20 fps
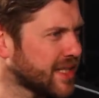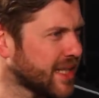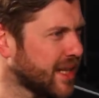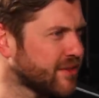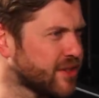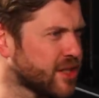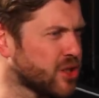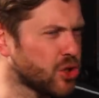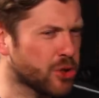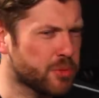They
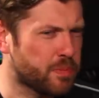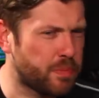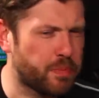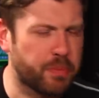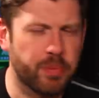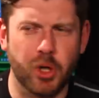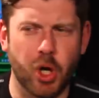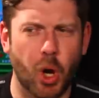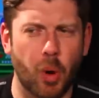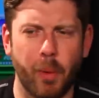live to just
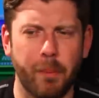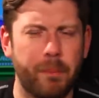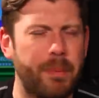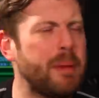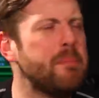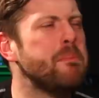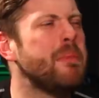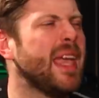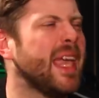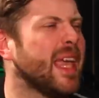go
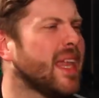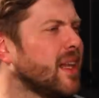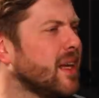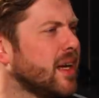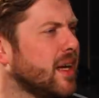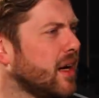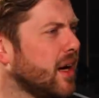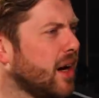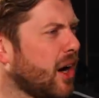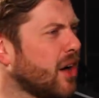be mean
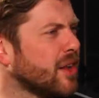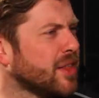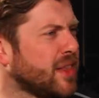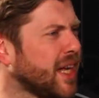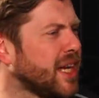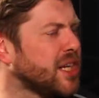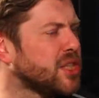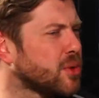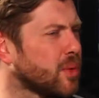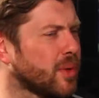on
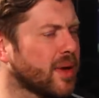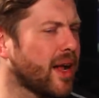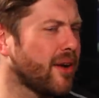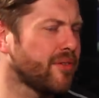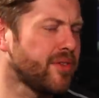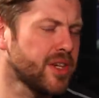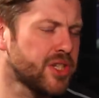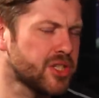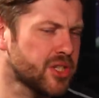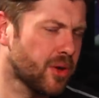things and what
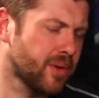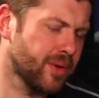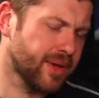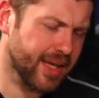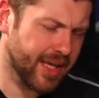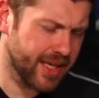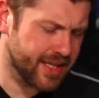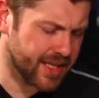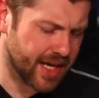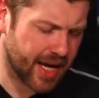have you. So
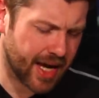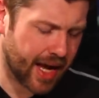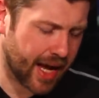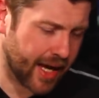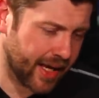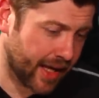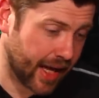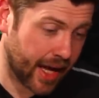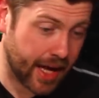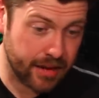it's
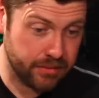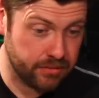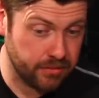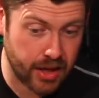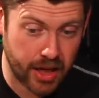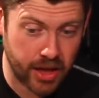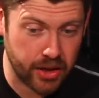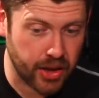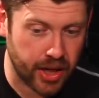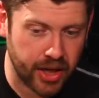I I
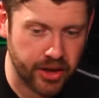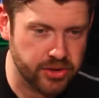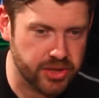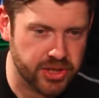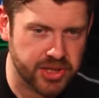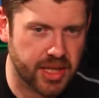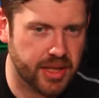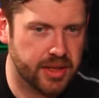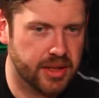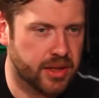I, I
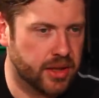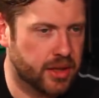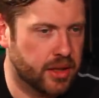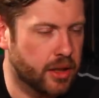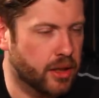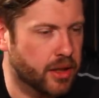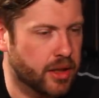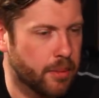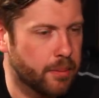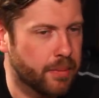understand
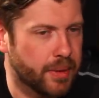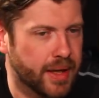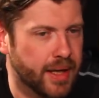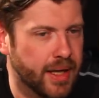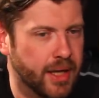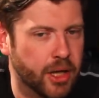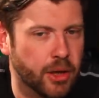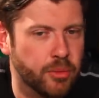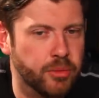completely.